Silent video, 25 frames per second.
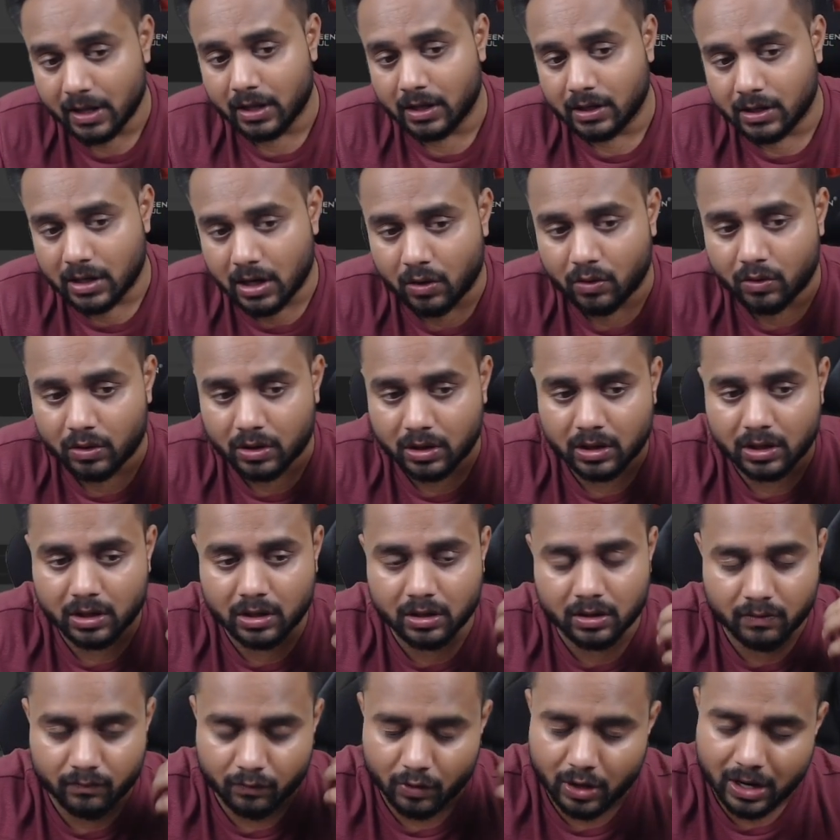Now
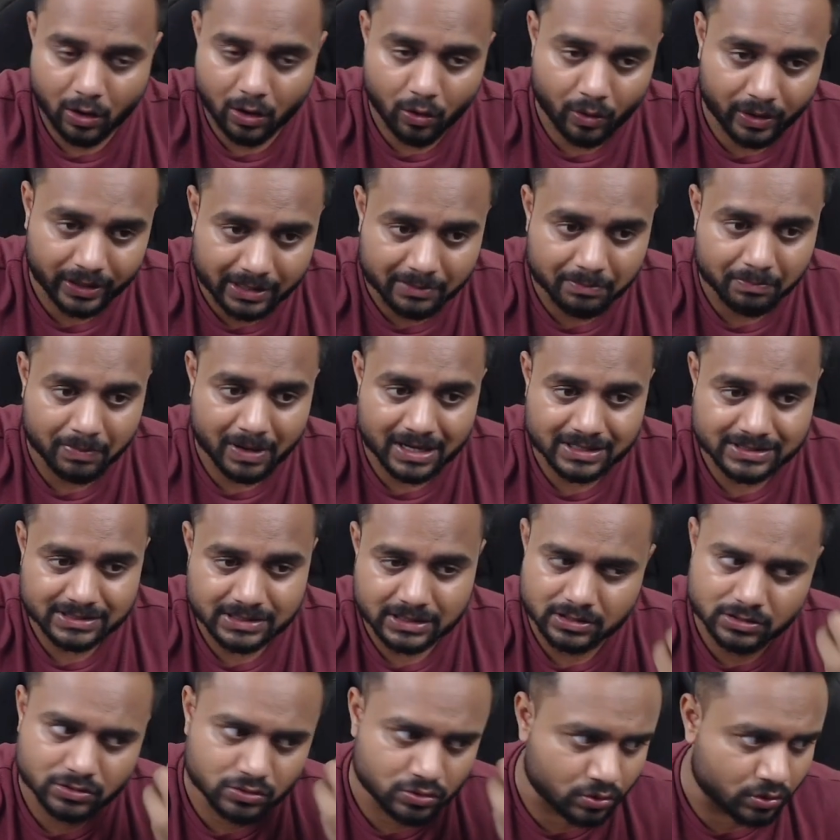how I can pass
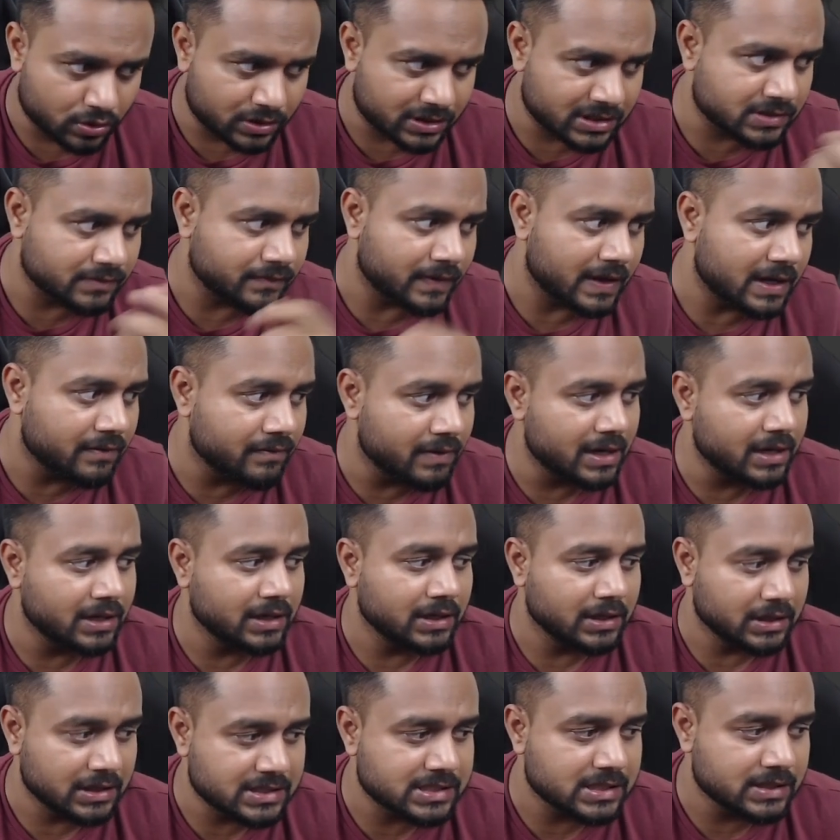it, so it is very very
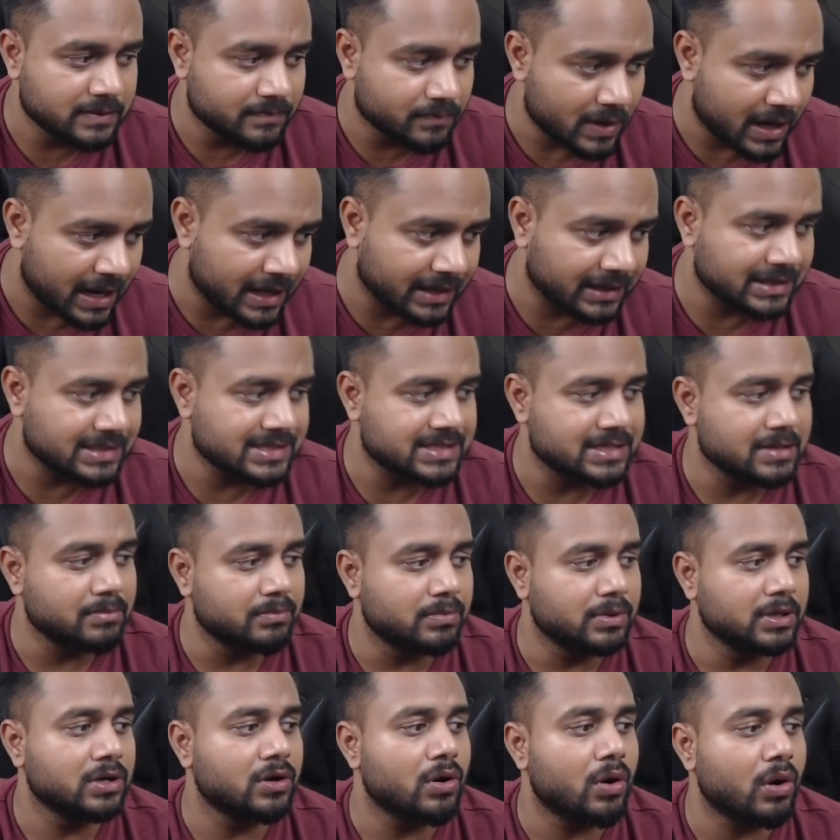easy. I can
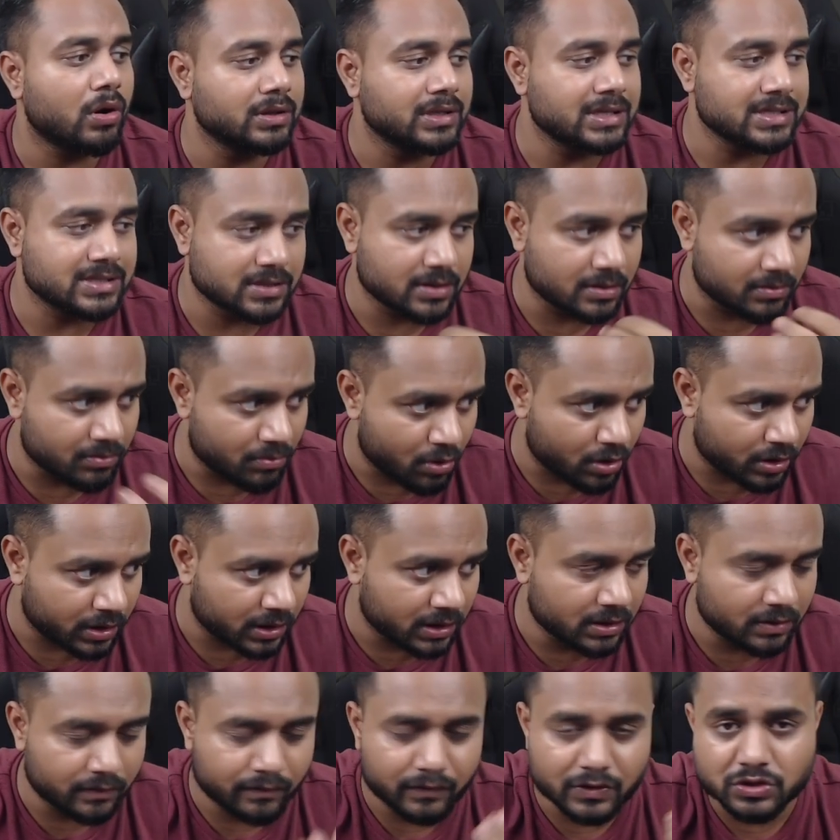simply call this model.
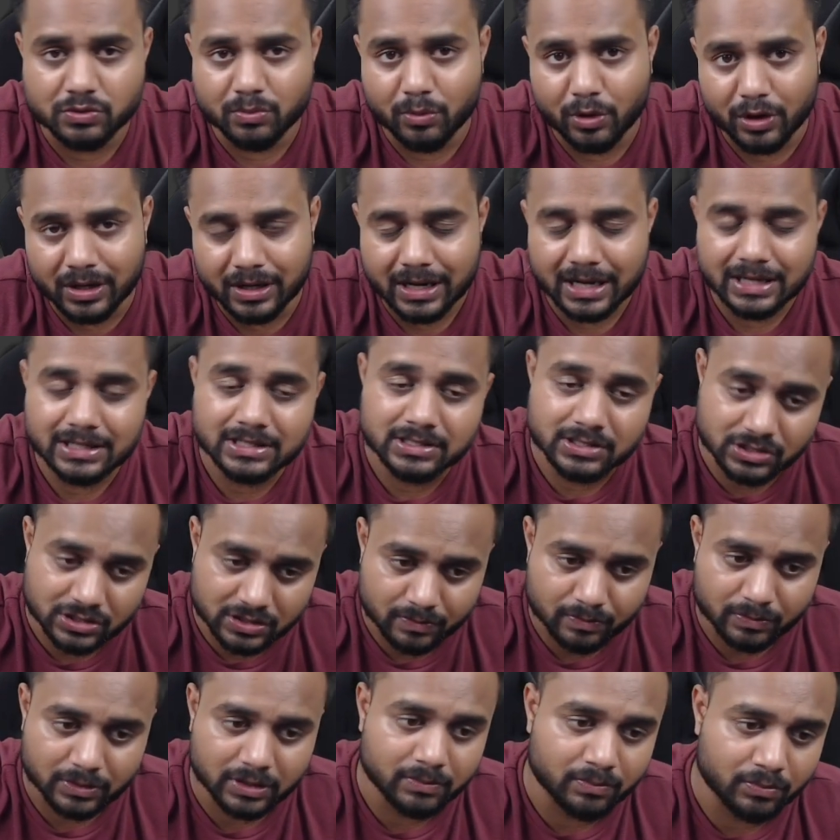Which model guys?
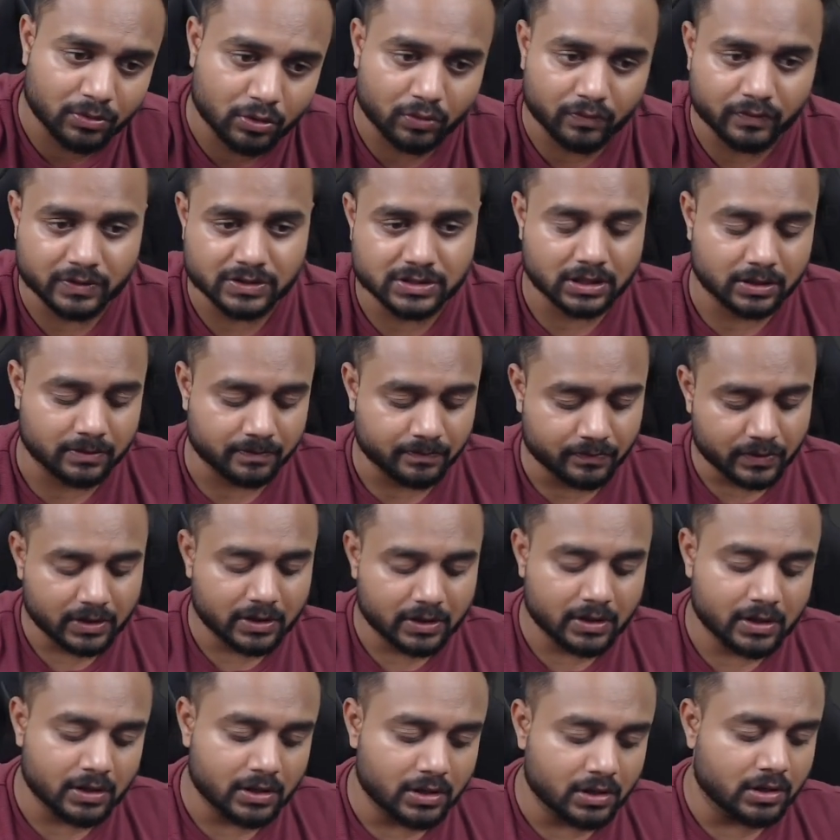Gemini-Pro-Vision.
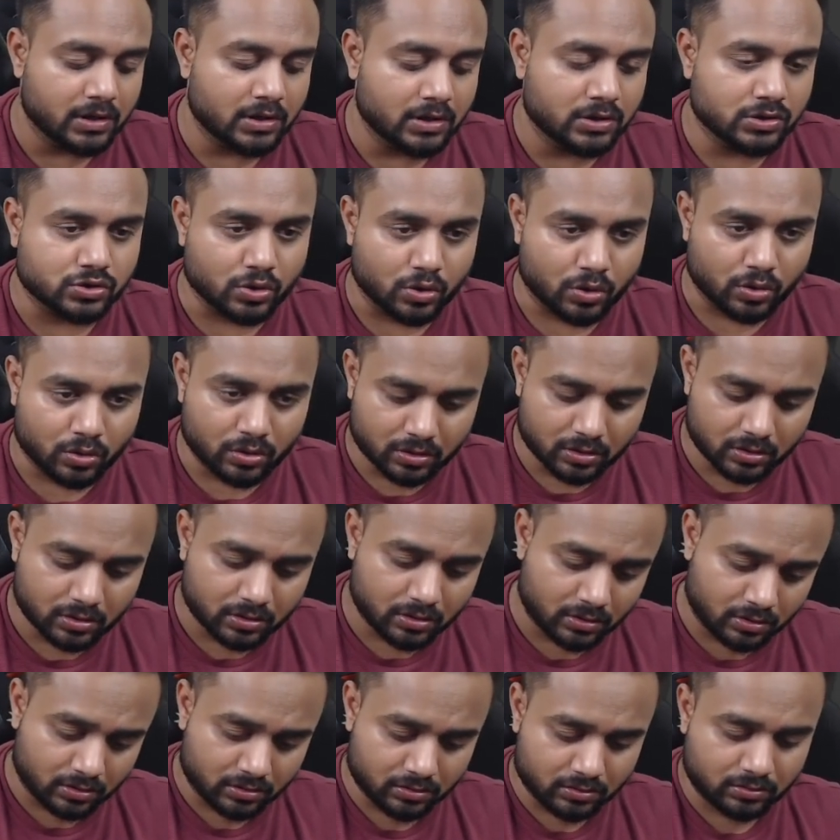So
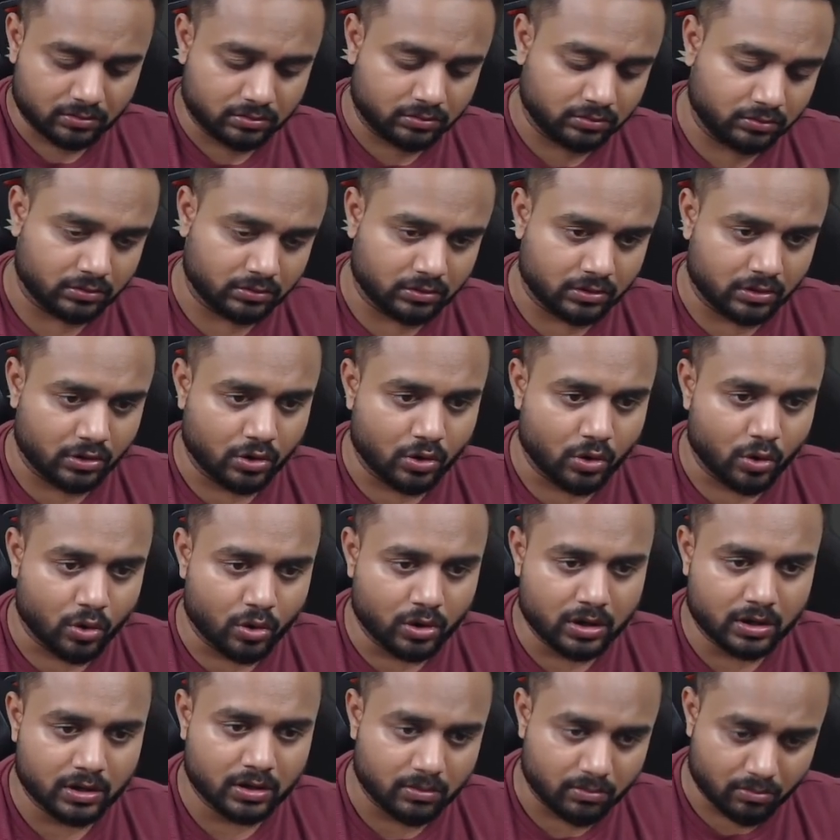load
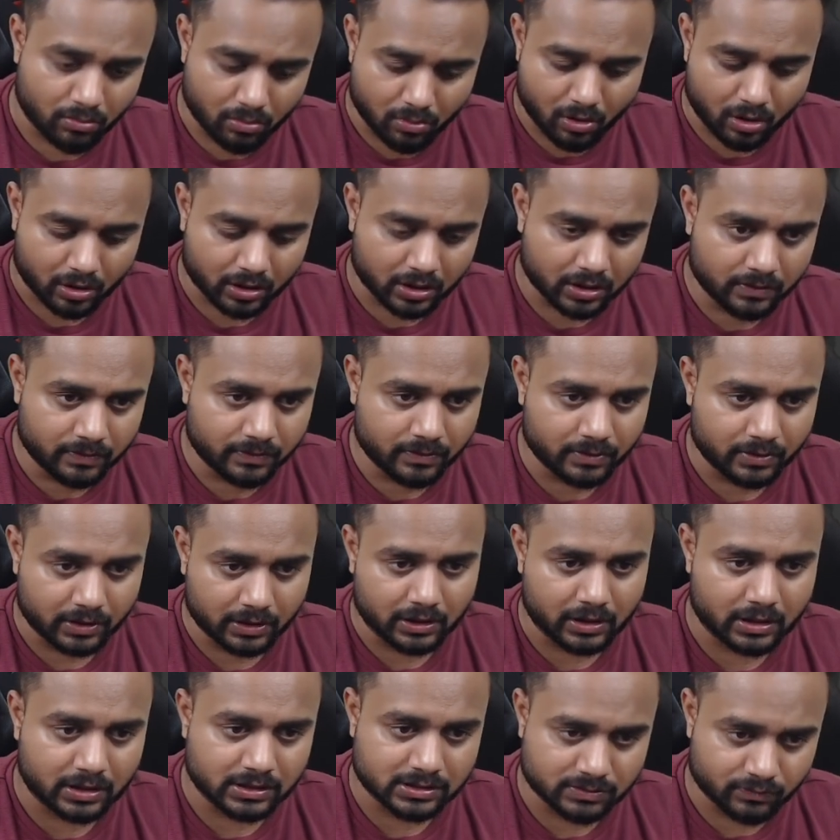model,
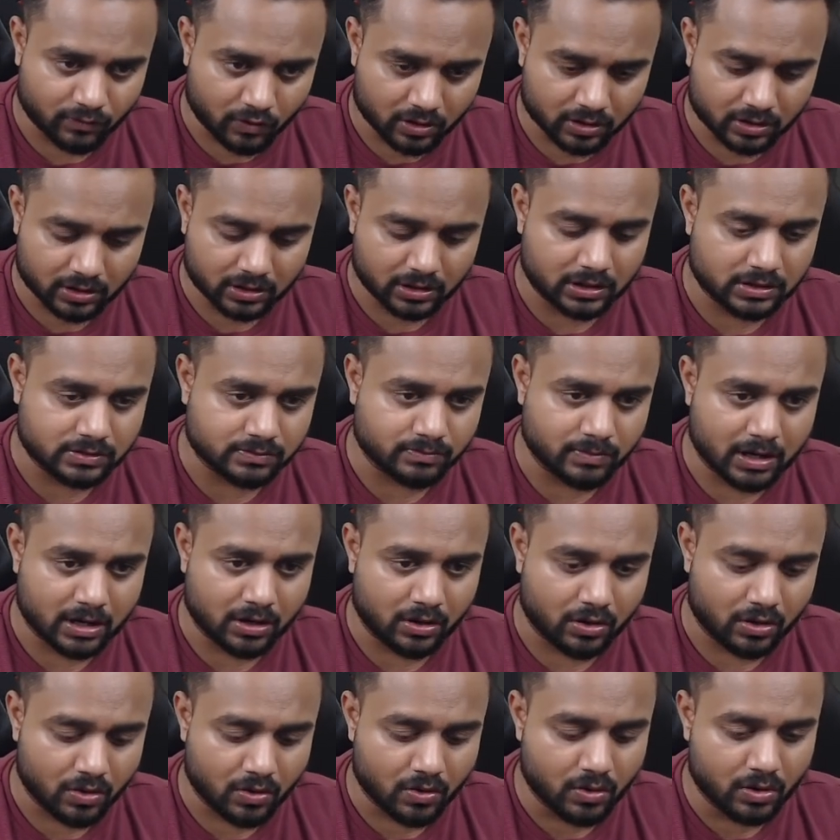here is what, here is my
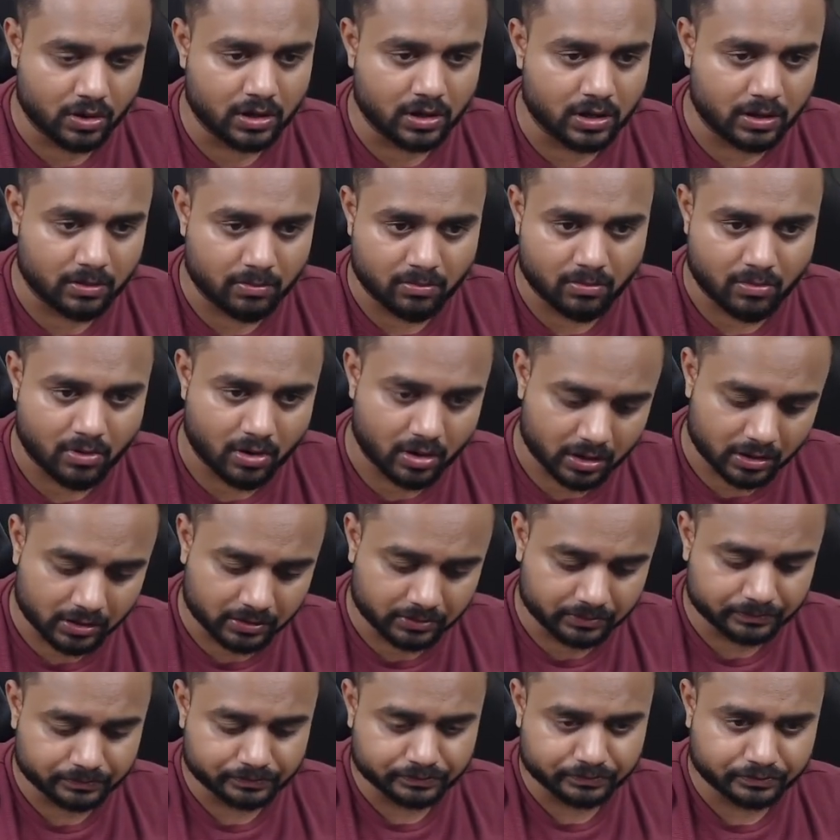load model,
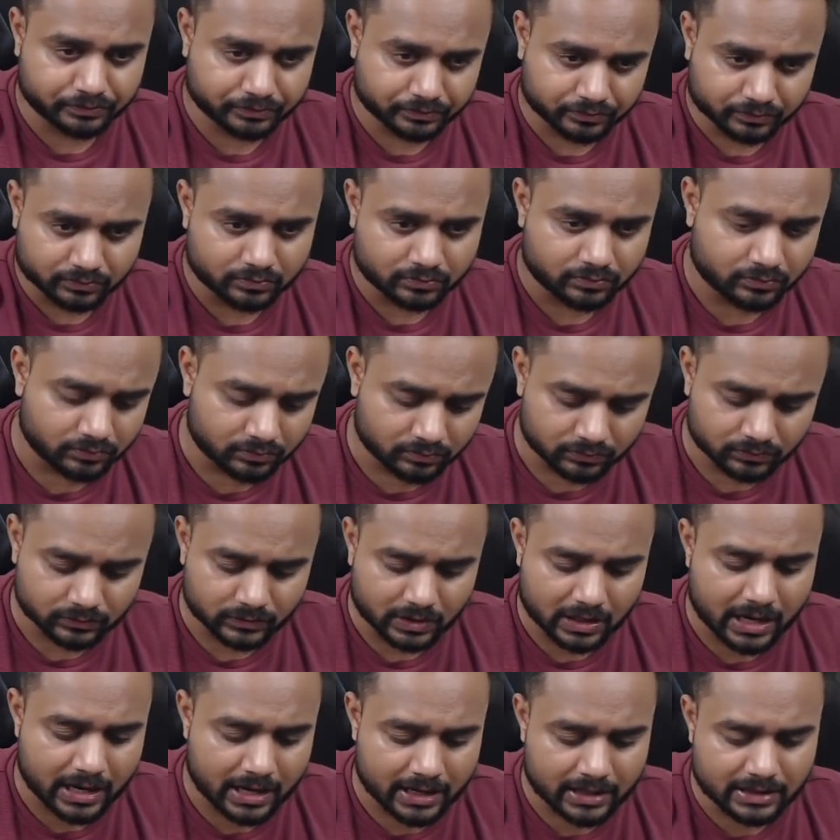
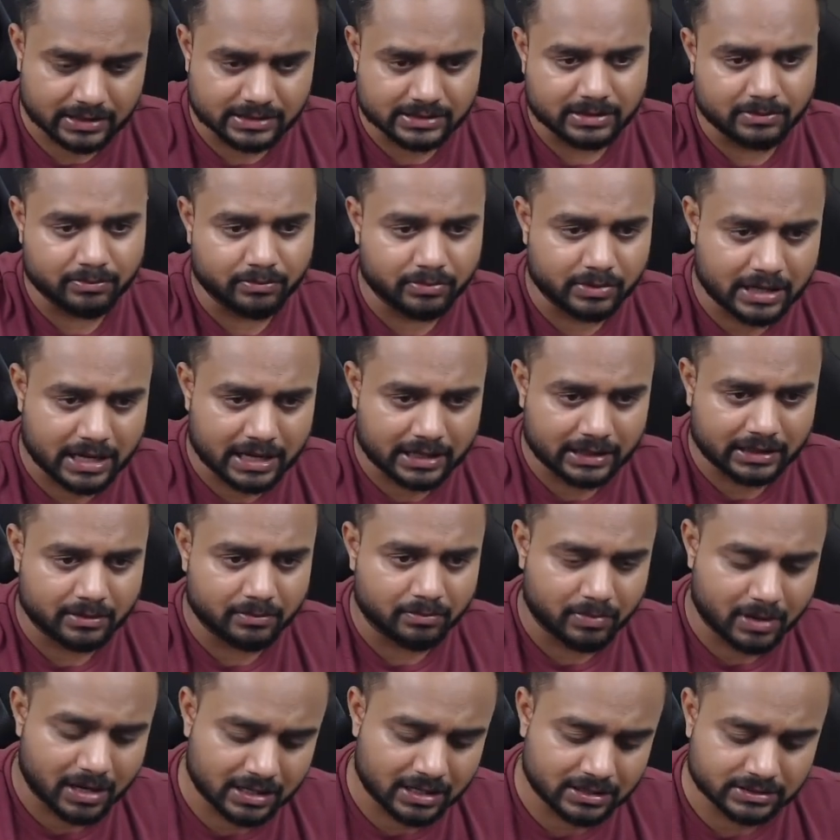and simply I can
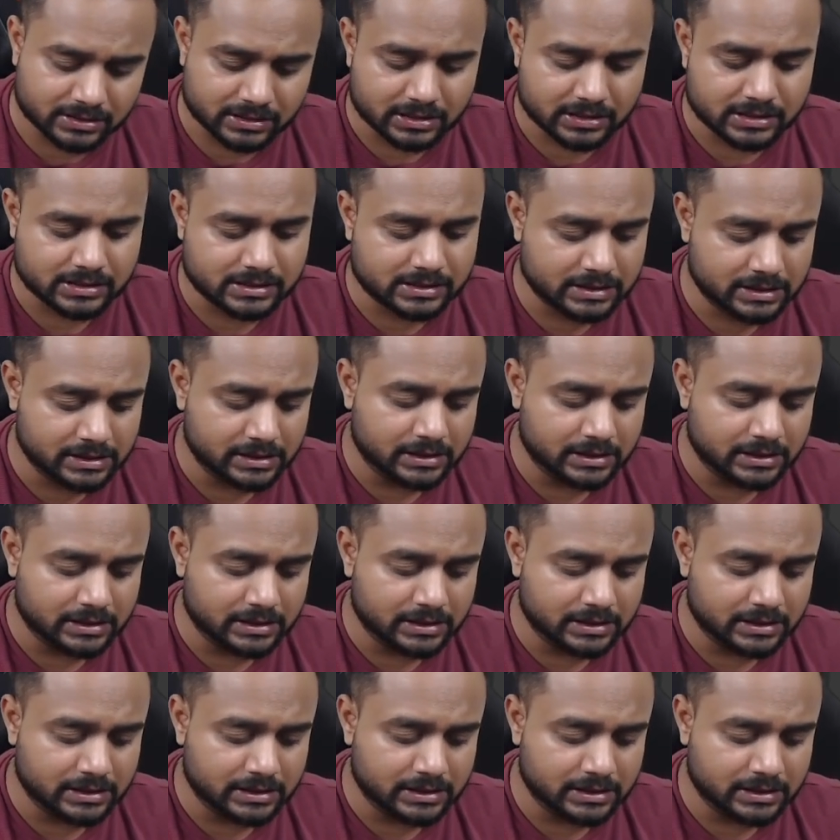pass this